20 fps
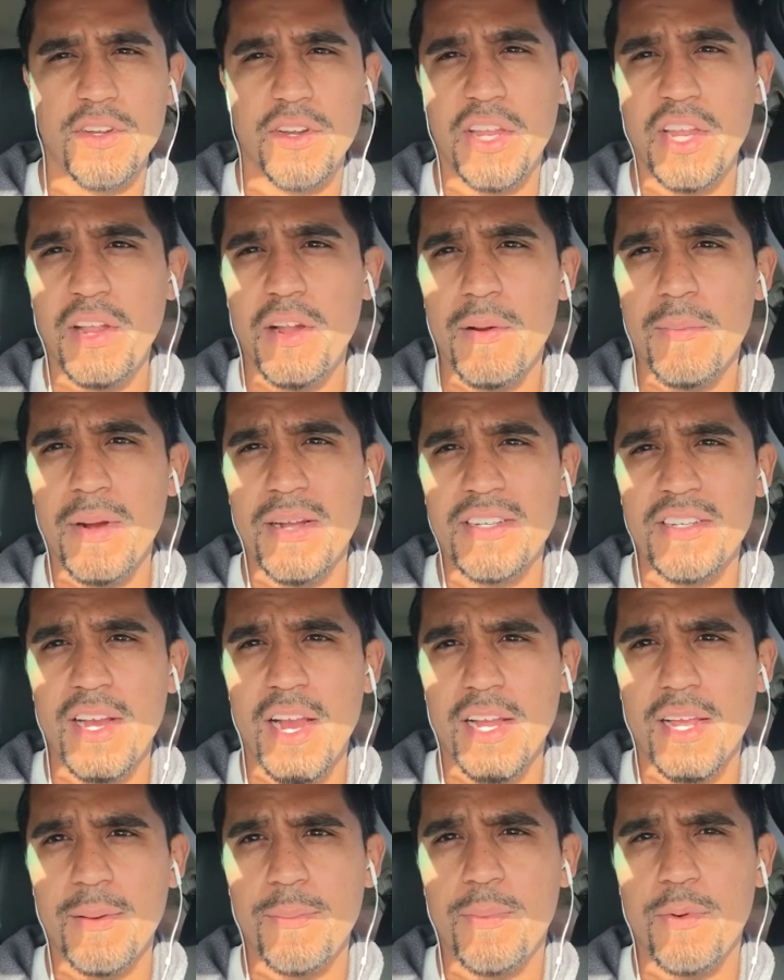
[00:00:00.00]
or here are my
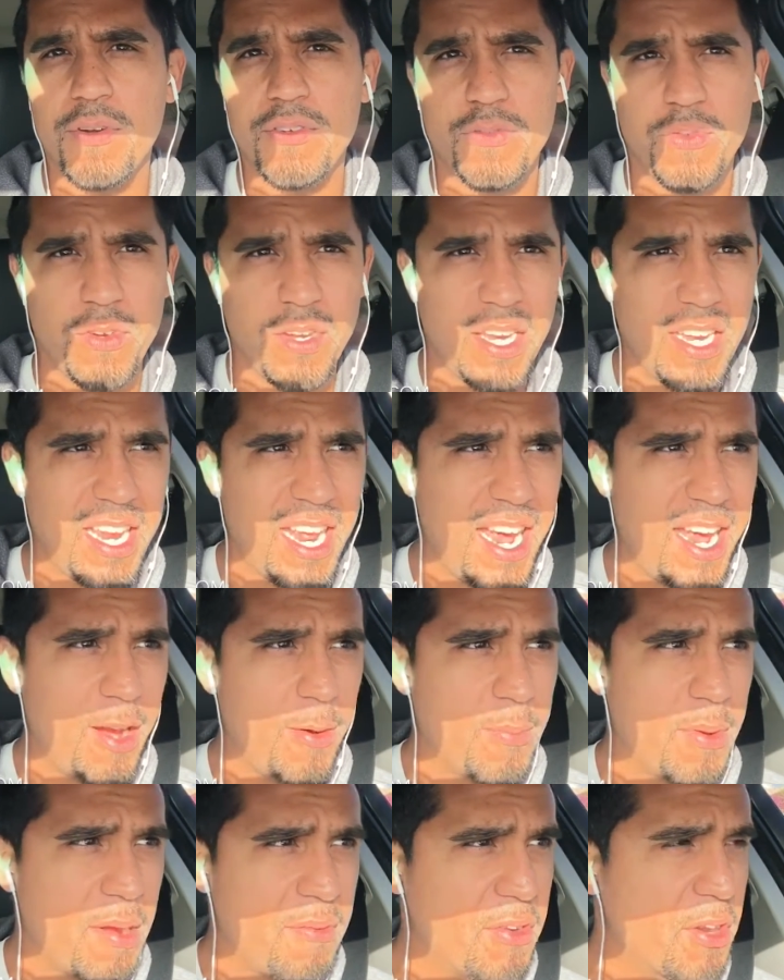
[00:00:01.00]
talking points for today.
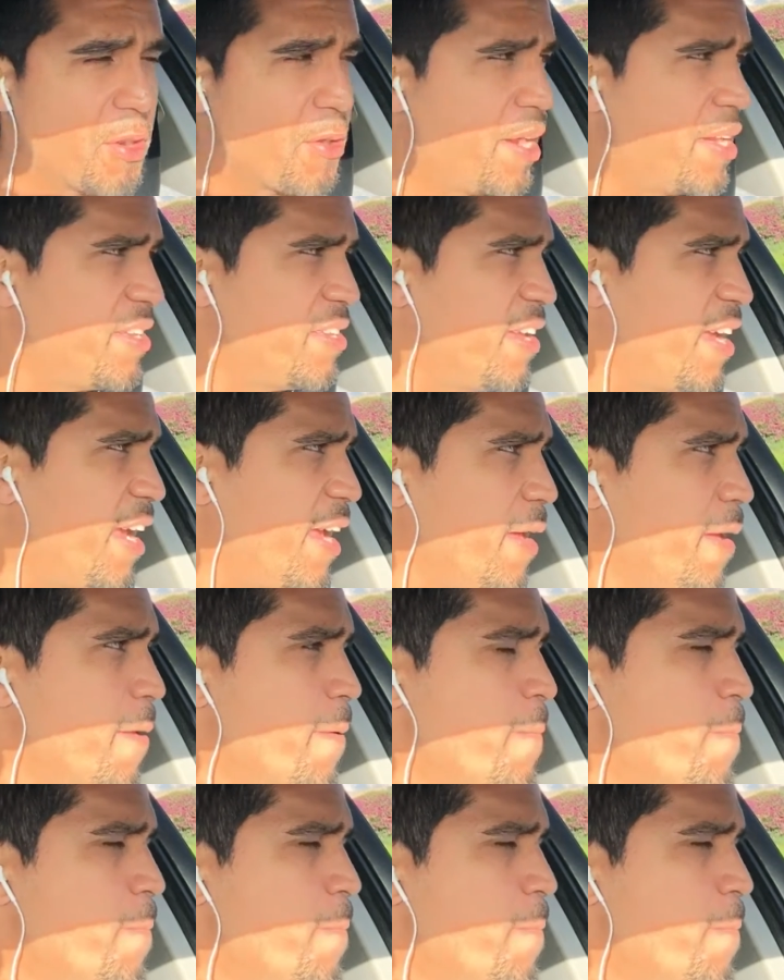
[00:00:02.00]
Hope you're having a great day.